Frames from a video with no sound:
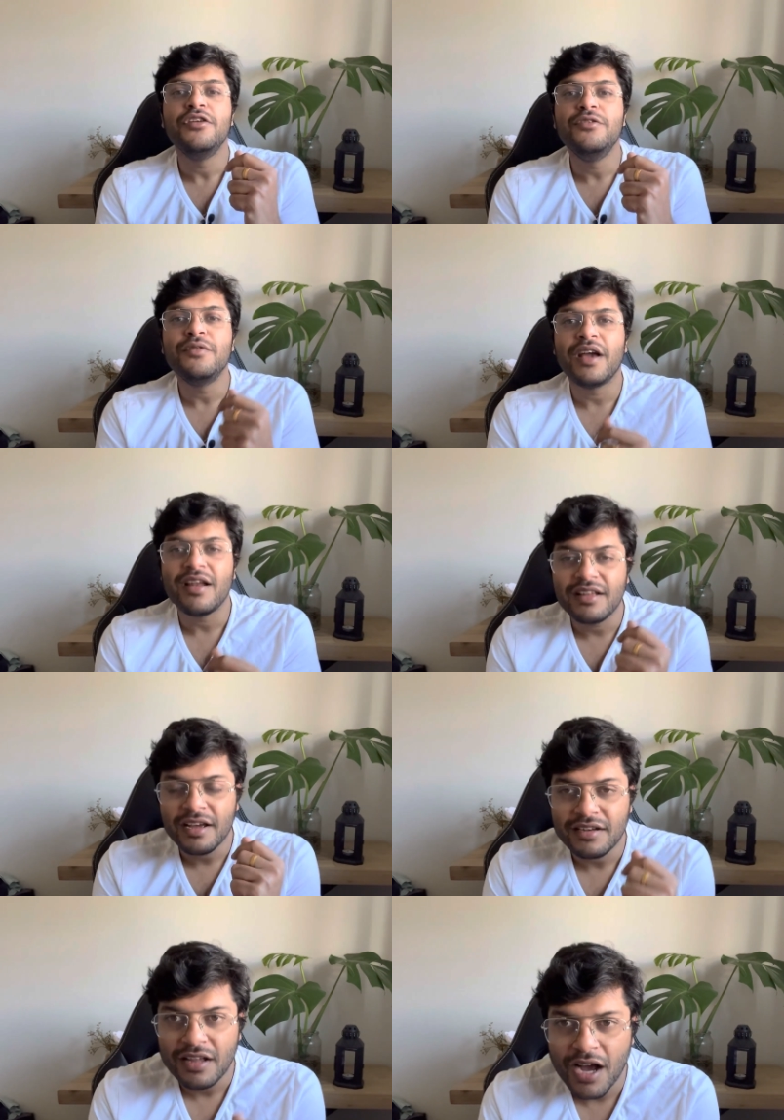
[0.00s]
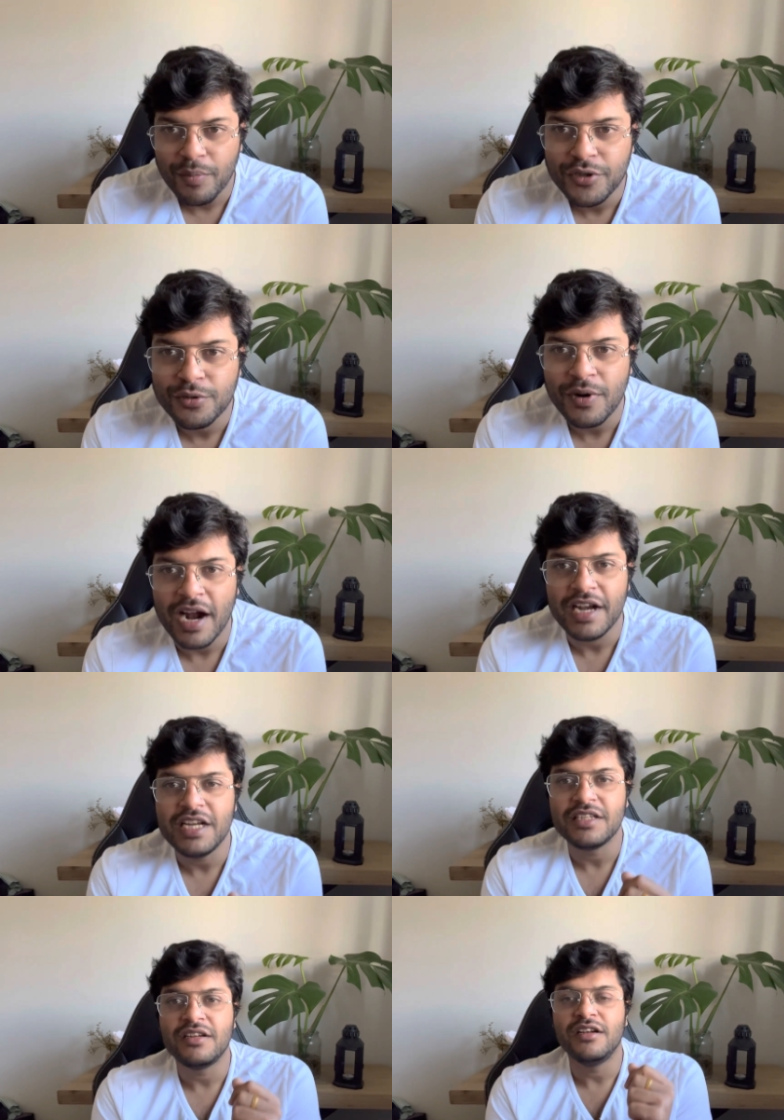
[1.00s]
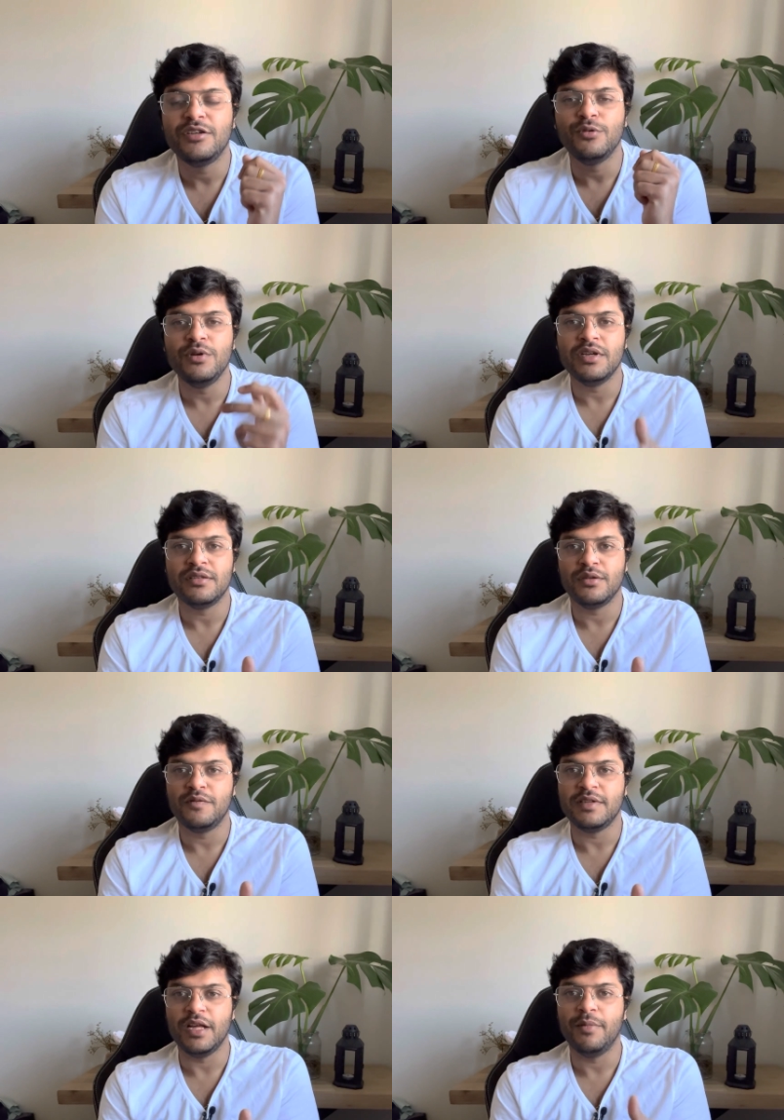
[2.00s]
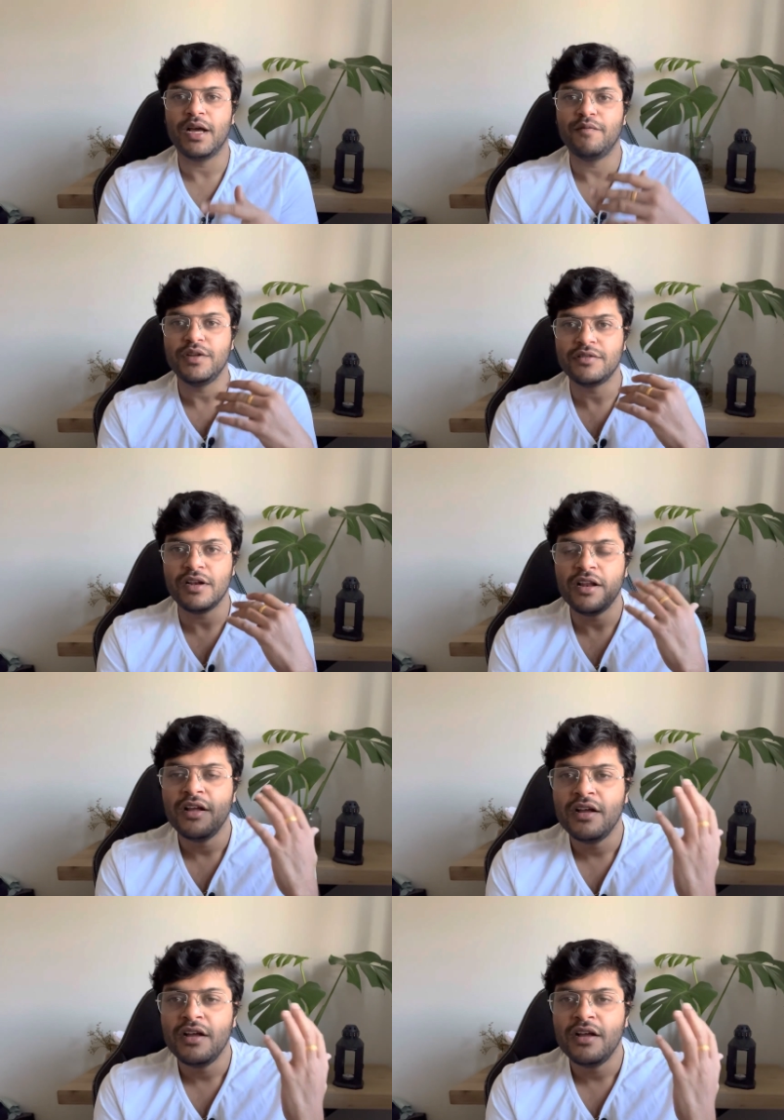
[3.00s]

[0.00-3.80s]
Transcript: you can get up to additional two years of stay back which will